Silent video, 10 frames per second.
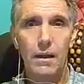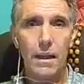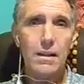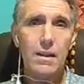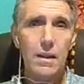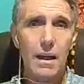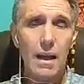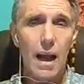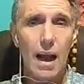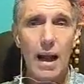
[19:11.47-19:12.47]

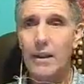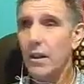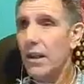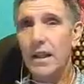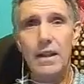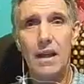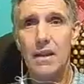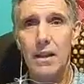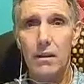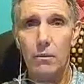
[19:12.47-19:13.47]
Yesterday I didn't eat
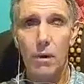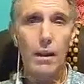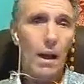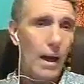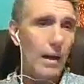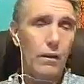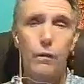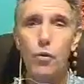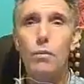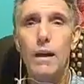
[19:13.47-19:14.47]
nothing. Well, I
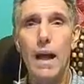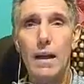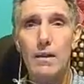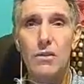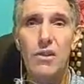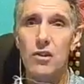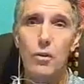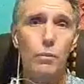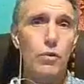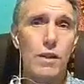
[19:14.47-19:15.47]
had few bananas
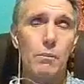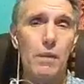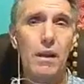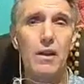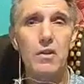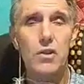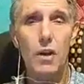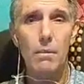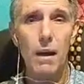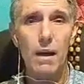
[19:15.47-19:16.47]
just to put something in the
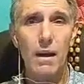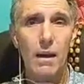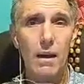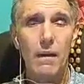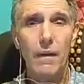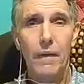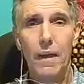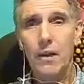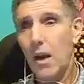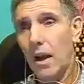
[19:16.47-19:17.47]
stomach,
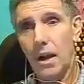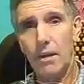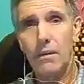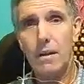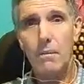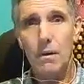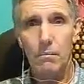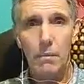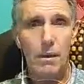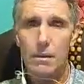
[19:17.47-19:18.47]
and I love
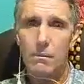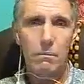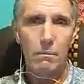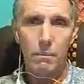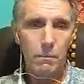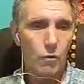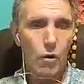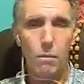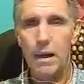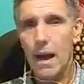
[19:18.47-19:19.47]
them, but
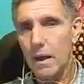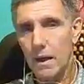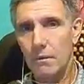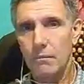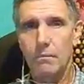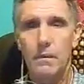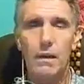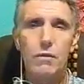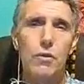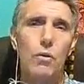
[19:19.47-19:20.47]
raw banana
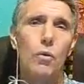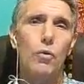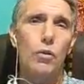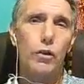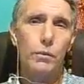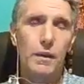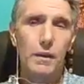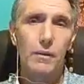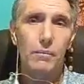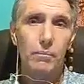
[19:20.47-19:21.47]
gives you no
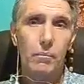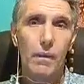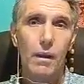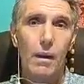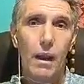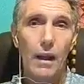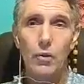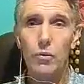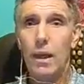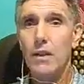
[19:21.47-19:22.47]
nourishment.
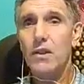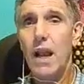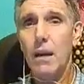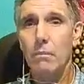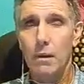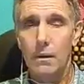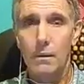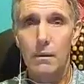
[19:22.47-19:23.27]
And today same.